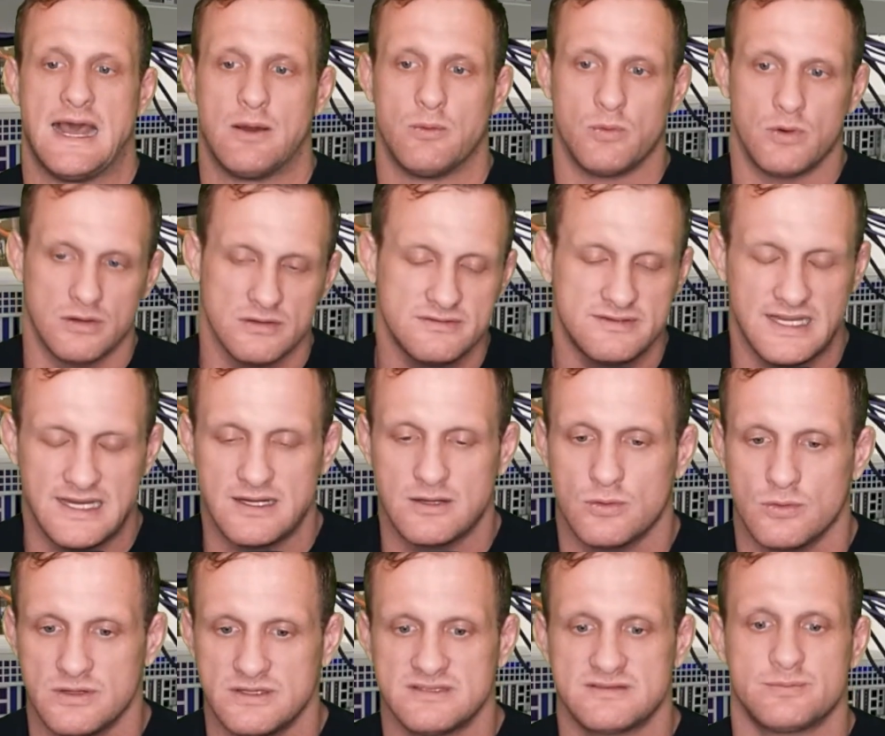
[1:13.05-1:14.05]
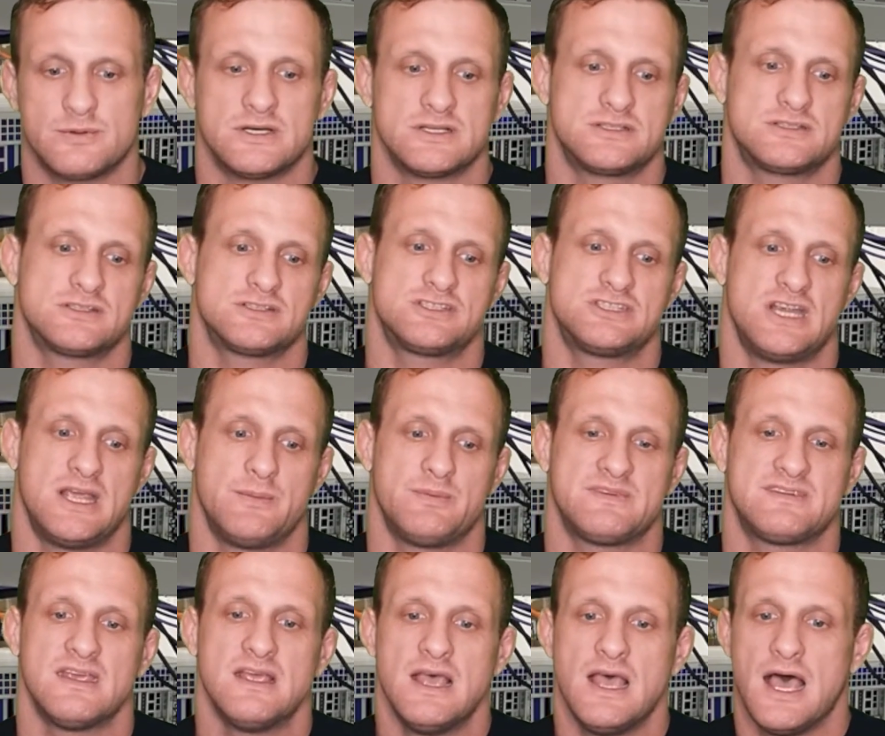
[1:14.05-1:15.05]
I won't take coin
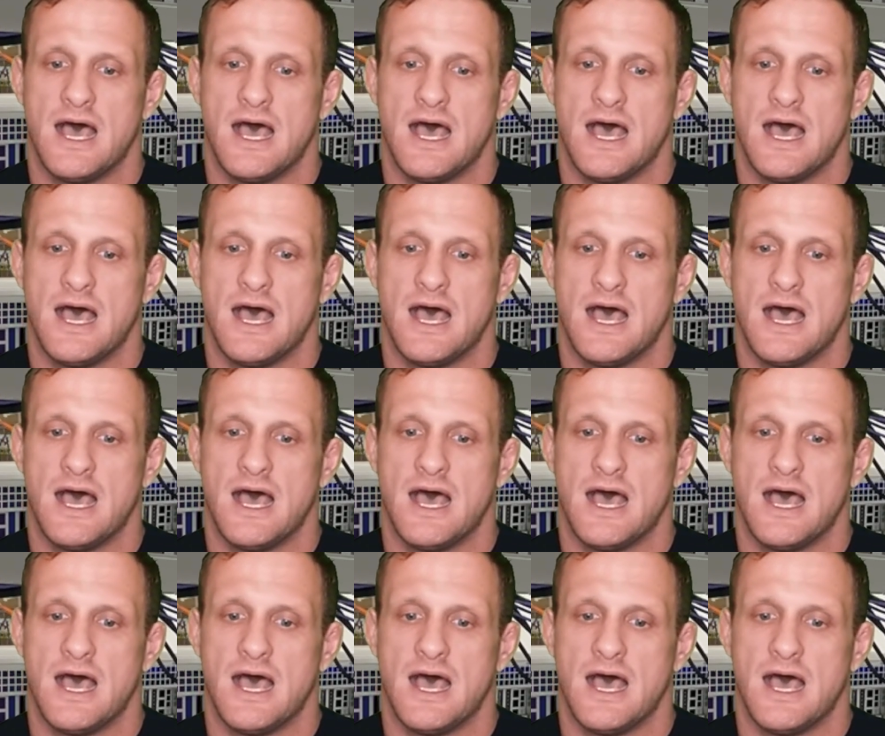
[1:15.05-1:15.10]
sponsorships.